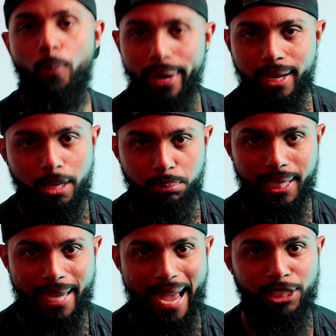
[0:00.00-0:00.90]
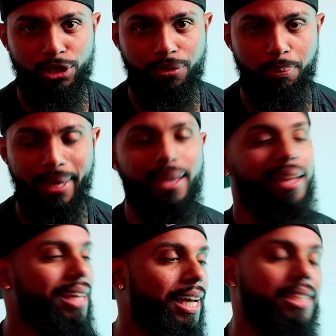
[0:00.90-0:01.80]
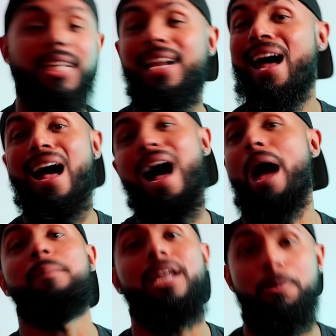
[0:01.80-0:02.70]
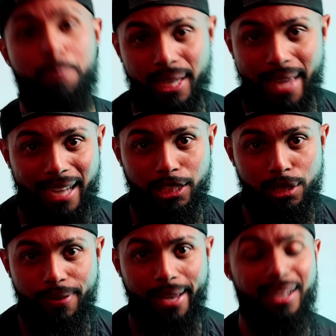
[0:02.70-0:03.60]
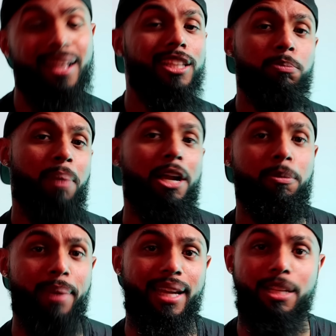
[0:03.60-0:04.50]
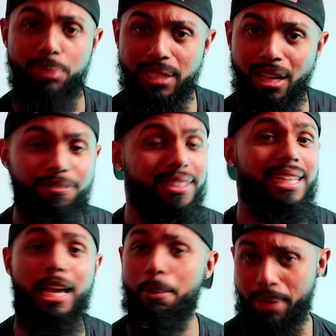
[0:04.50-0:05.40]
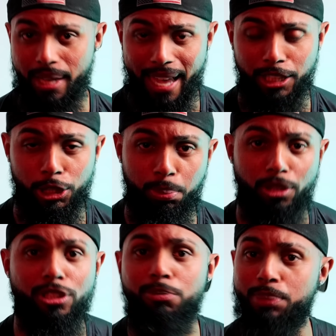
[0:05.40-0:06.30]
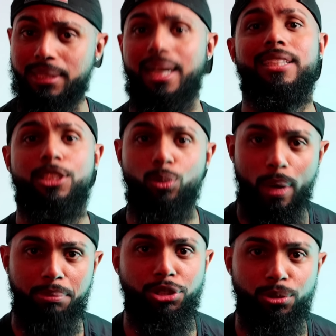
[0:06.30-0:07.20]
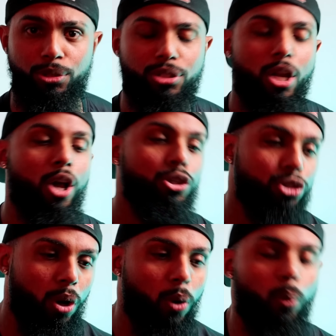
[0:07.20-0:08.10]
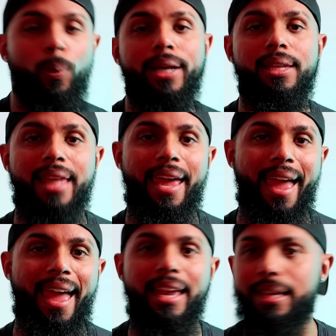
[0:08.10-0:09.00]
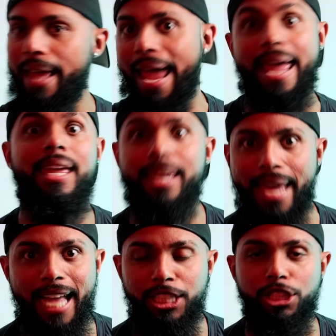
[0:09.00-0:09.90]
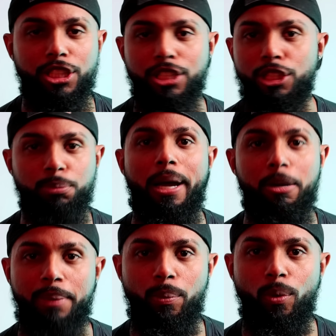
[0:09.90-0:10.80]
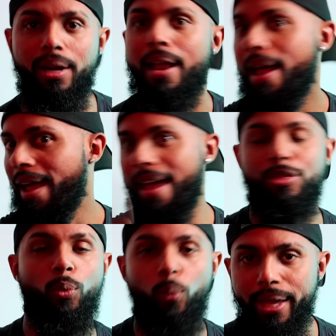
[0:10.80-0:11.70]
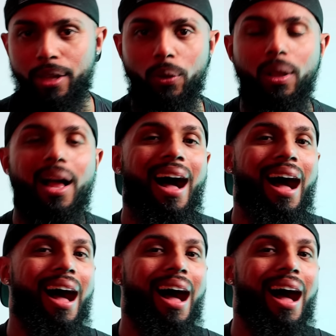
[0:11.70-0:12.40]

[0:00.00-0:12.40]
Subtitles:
when it comes to gadgets for me, like I said, I'm not a big gadgets fan. Spider-Man himself is not a big gadgets person besides his web shooters. So when they had 8 gadgets in Spider-Man 1 and the wheel,